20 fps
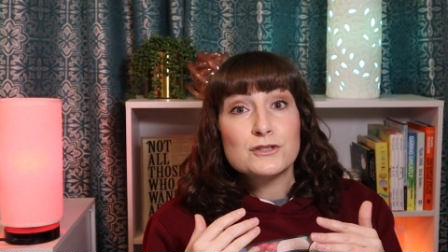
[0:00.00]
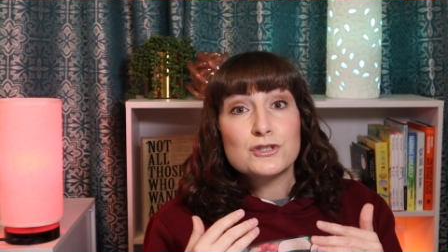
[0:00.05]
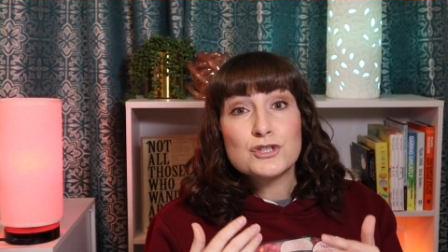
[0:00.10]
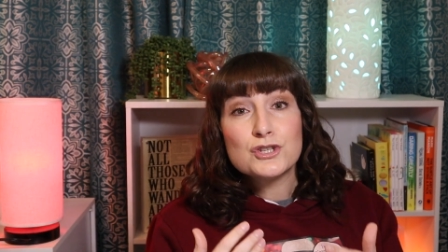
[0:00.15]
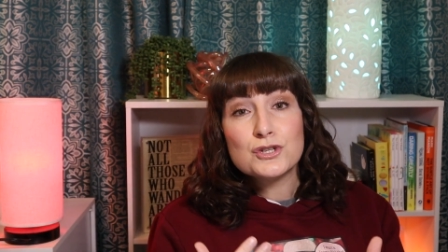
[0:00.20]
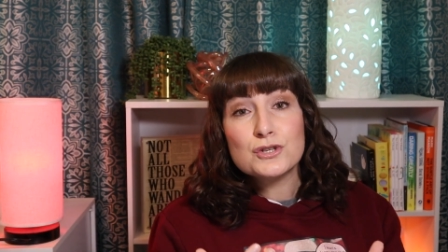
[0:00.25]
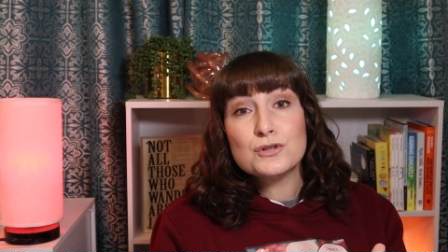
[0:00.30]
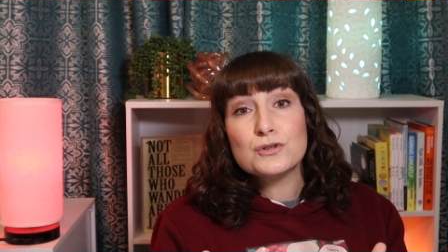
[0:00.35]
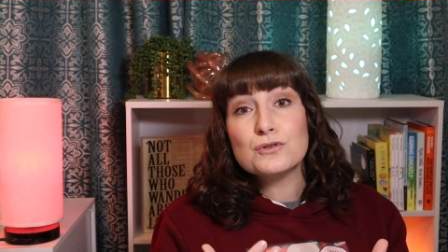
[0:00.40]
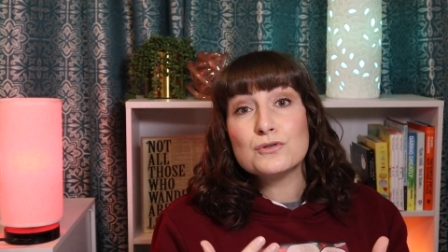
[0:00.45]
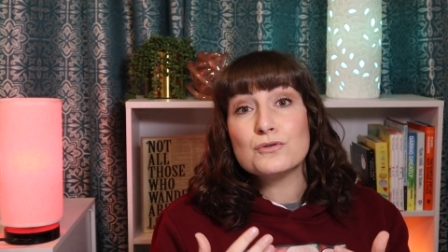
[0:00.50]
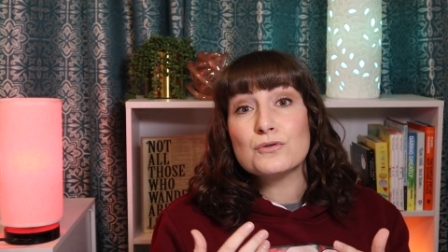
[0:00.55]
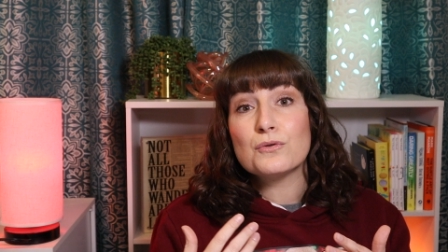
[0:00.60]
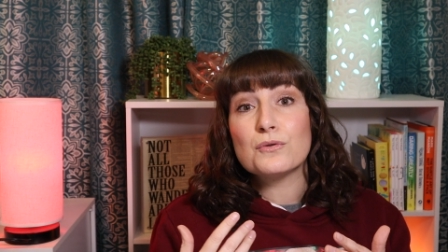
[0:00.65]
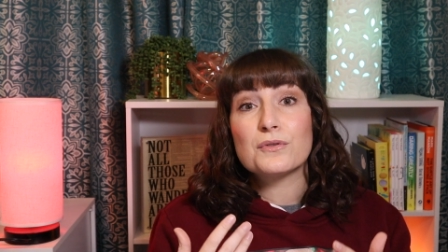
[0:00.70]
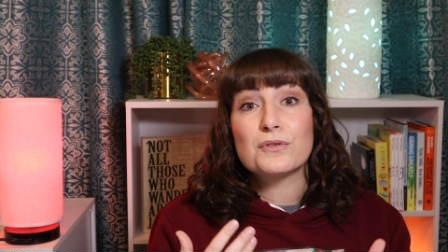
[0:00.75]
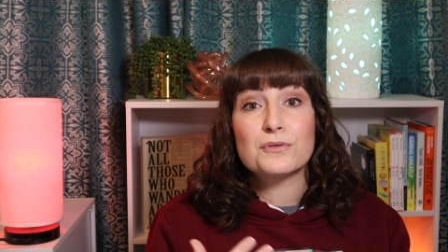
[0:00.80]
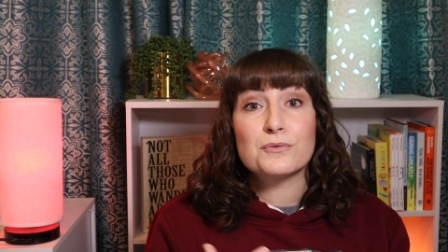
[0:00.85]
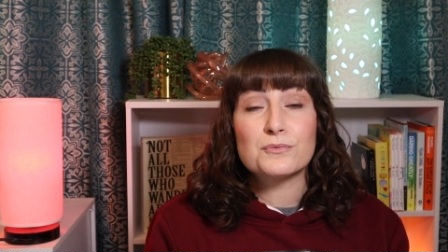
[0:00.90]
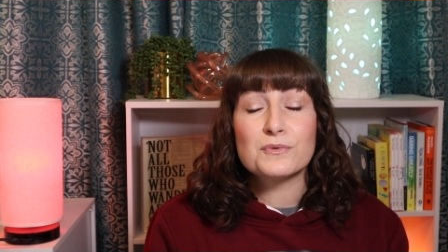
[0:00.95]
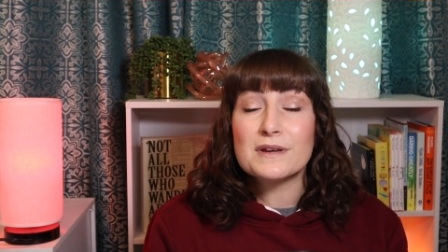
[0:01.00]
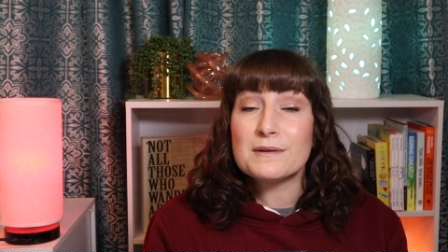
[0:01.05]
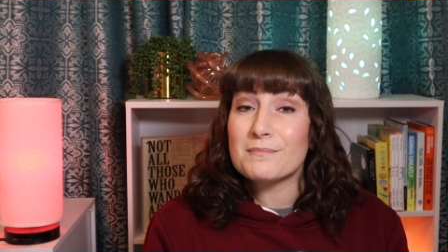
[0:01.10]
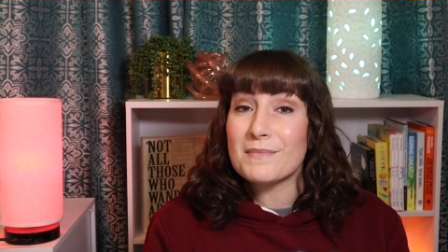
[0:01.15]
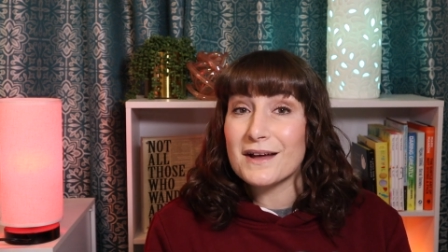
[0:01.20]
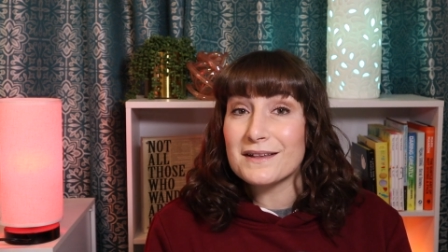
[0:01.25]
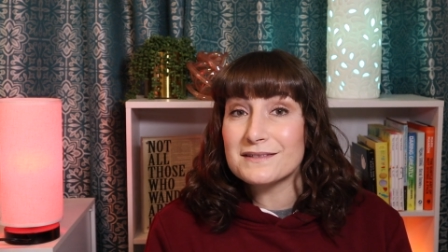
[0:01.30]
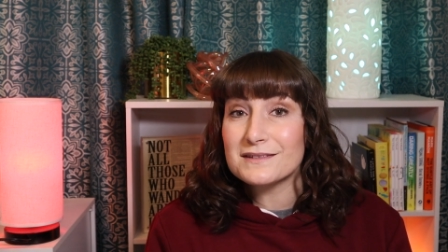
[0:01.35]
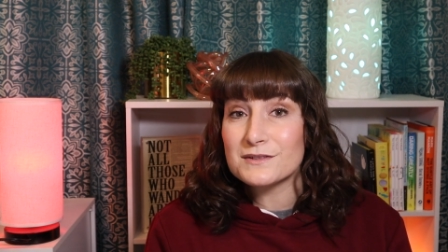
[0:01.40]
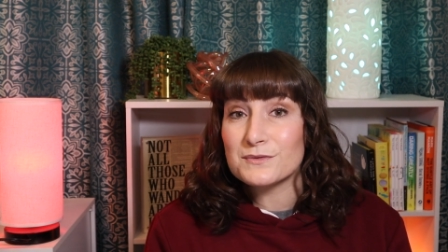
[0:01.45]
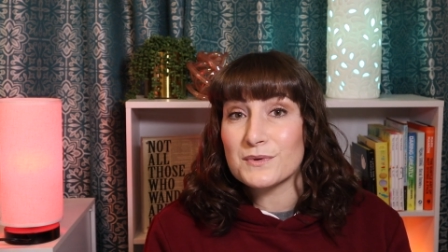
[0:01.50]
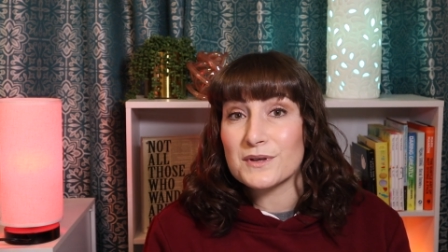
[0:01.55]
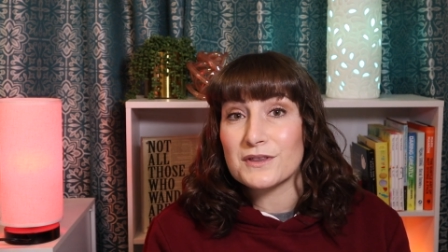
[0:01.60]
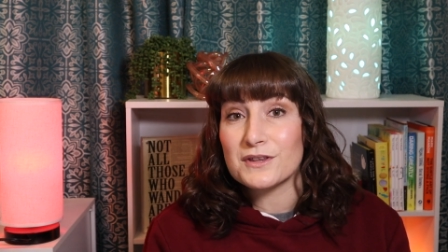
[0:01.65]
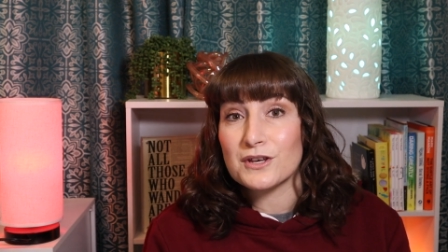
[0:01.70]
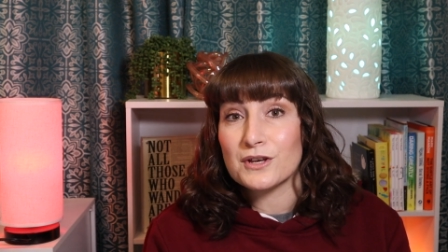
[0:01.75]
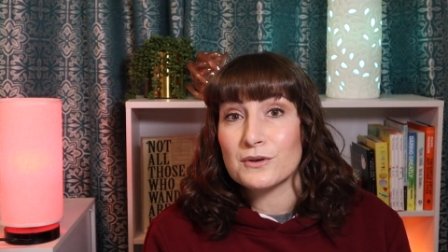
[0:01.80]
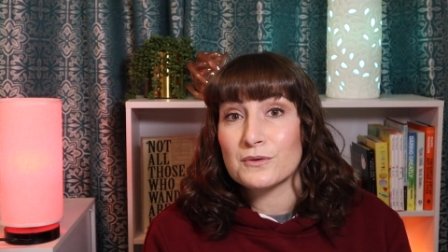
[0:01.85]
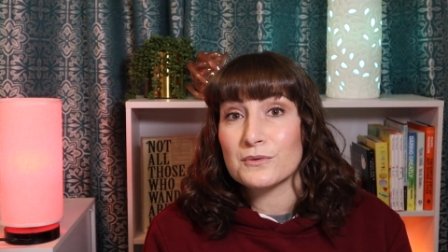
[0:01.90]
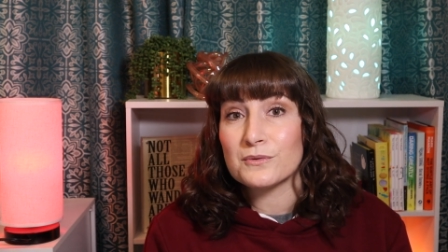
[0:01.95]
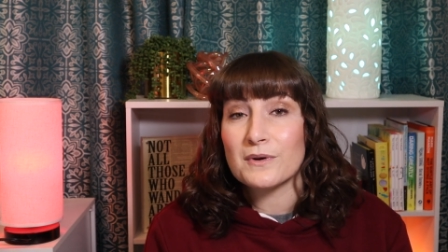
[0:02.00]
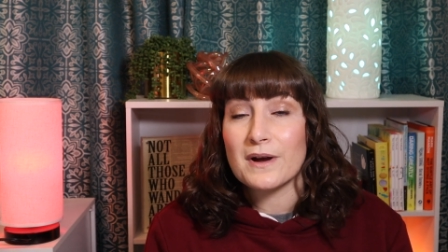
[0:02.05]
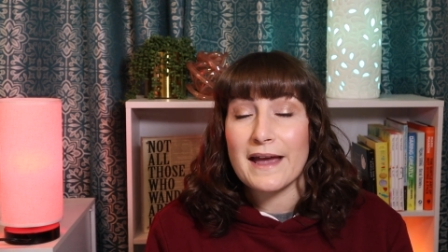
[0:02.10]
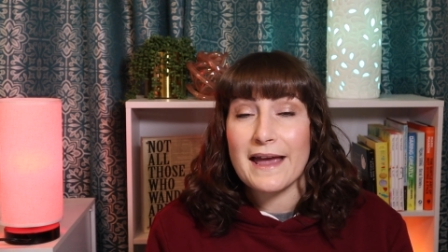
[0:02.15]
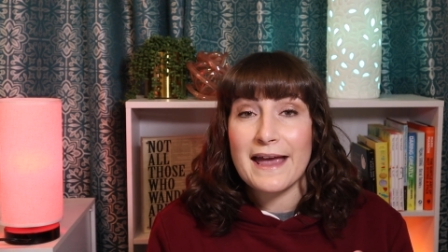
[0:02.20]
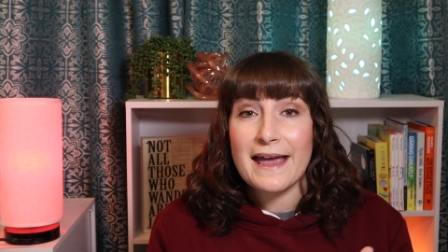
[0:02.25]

2-3 months with you